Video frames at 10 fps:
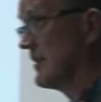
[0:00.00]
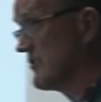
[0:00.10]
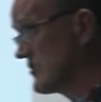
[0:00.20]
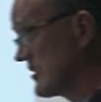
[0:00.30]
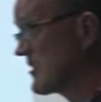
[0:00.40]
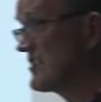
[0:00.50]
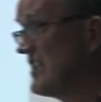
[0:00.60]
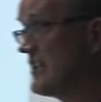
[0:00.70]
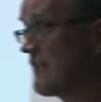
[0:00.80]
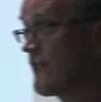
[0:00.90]

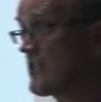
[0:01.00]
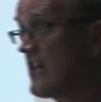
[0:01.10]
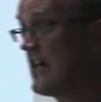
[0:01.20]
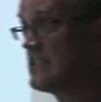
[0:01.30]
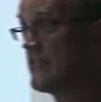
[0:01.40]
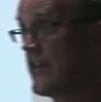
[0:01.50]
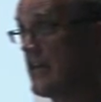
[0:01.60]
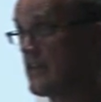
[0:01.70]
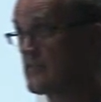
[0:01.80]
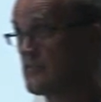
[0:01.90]
16 different kinds of
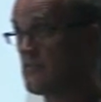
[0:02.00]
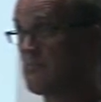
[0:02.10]
eggs.